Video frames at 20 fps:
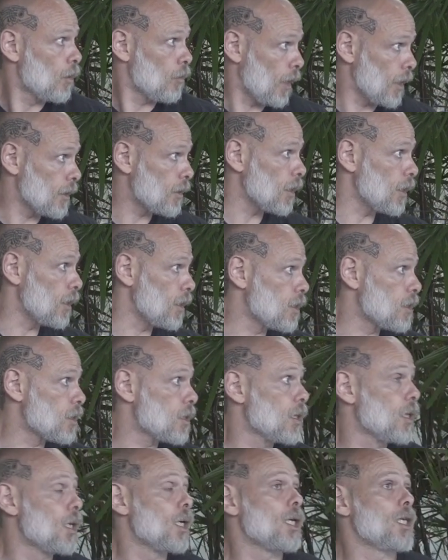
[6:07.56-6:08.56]
Right? Is
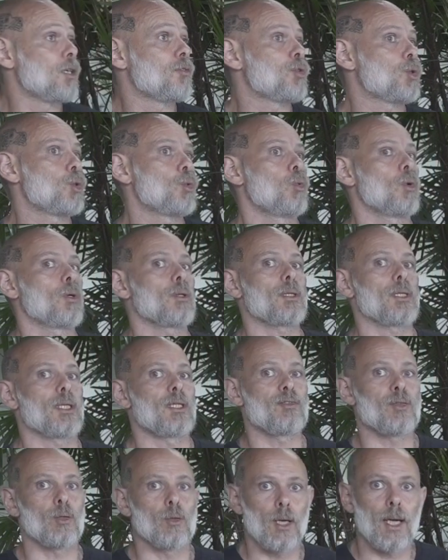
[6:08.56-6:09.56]
if you
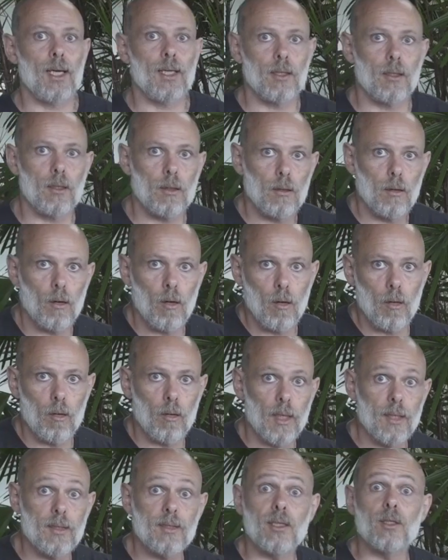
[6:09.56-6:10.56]
like,
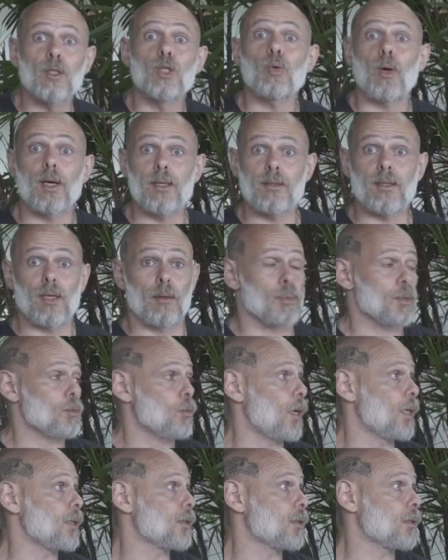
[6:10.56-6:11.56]
let's say triceps,
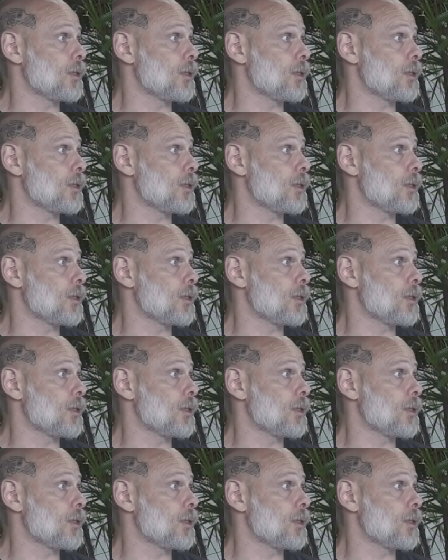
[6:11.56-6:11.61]
right?